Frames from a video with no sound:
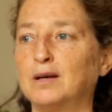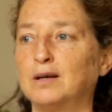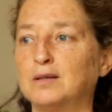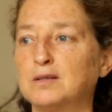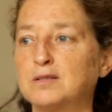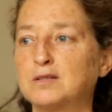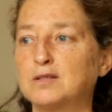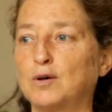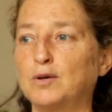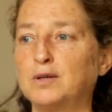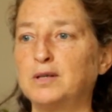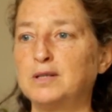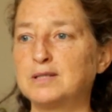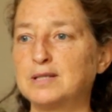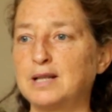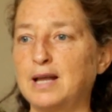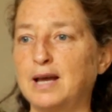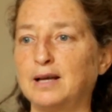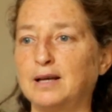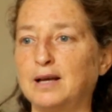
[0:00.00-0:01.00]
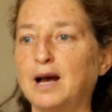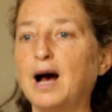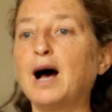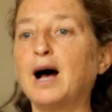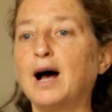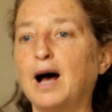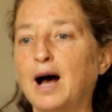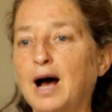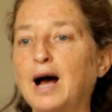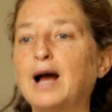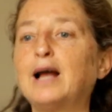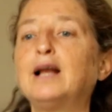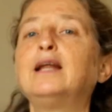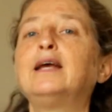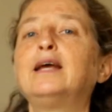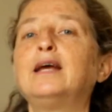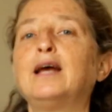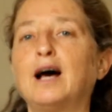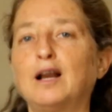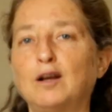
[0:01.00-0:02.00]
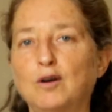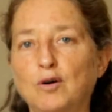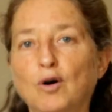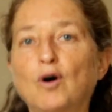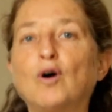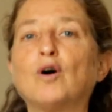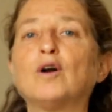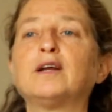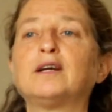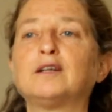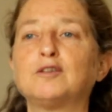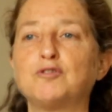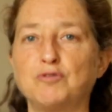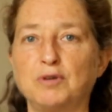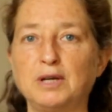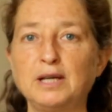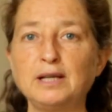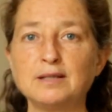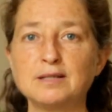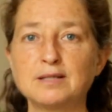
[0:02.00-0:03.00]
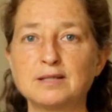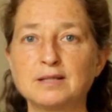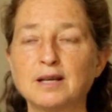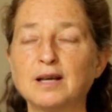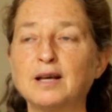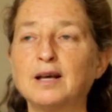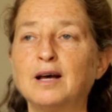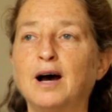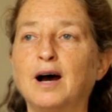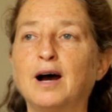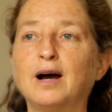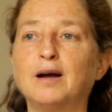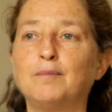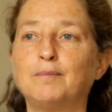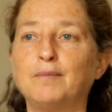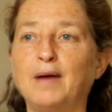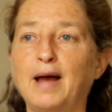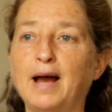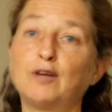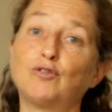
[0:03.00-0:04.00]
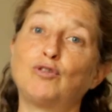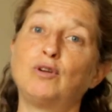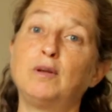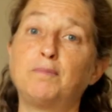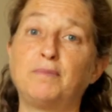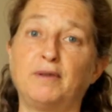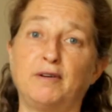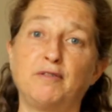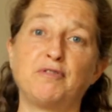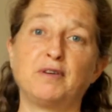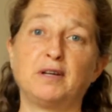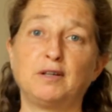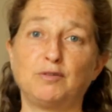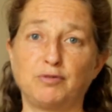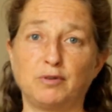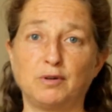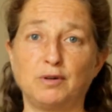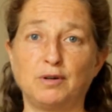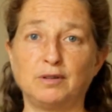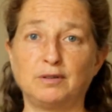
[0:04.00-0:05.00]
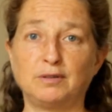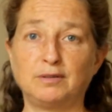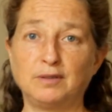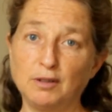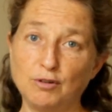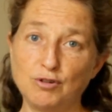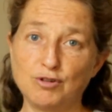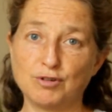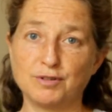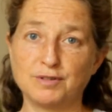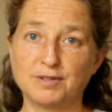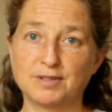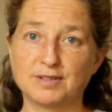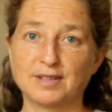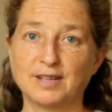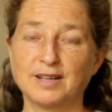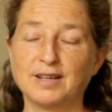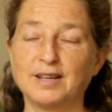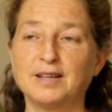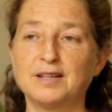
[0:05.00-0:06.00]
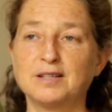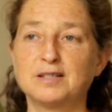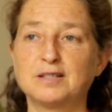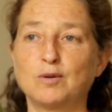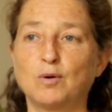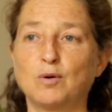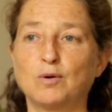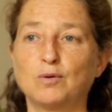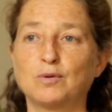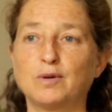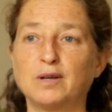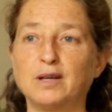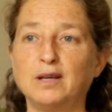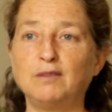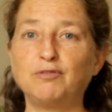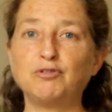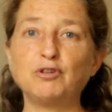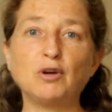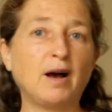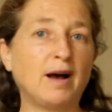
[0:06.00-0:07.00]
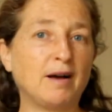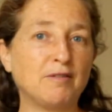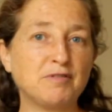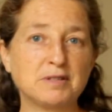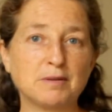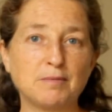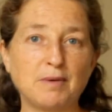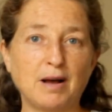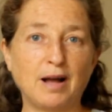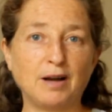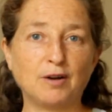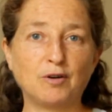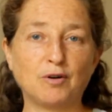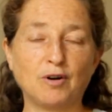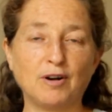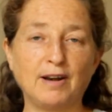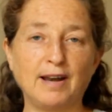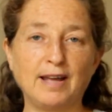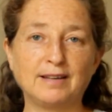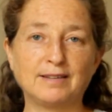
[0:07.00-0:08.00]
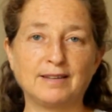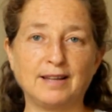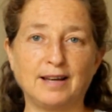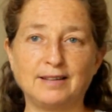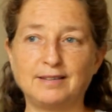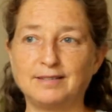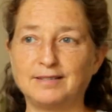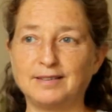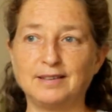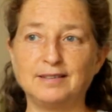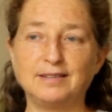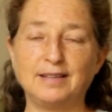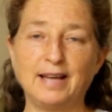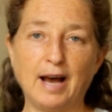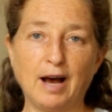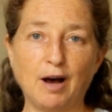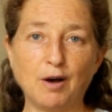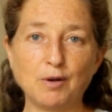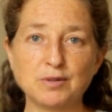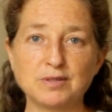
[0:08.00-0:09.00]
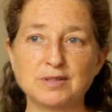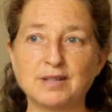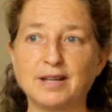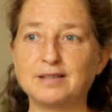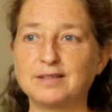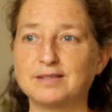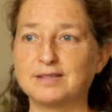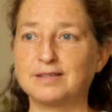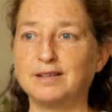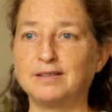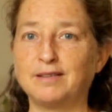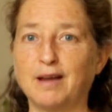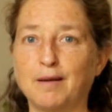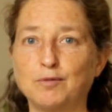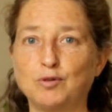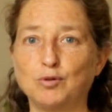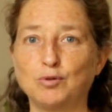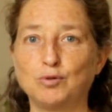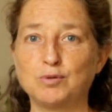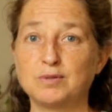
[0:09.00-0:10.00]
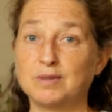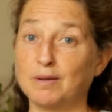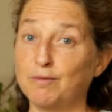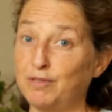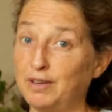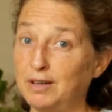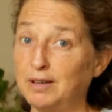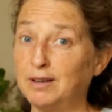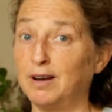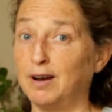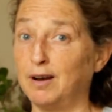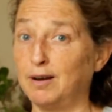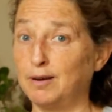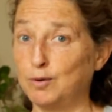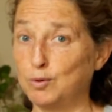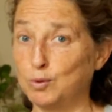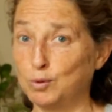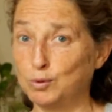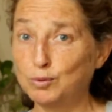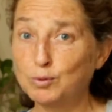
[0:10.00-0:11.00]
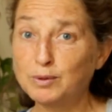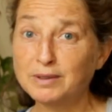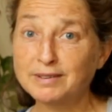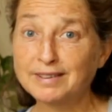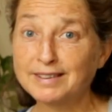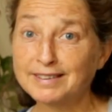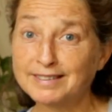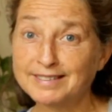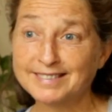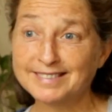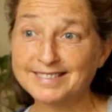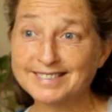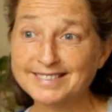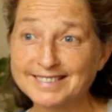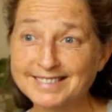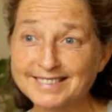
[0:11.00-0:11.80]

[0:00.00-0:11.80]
So it's like highly alcoholic drinks are actually perfect for tinctures. So if you have some alcohol like that in the house, that's the time to do something good with it,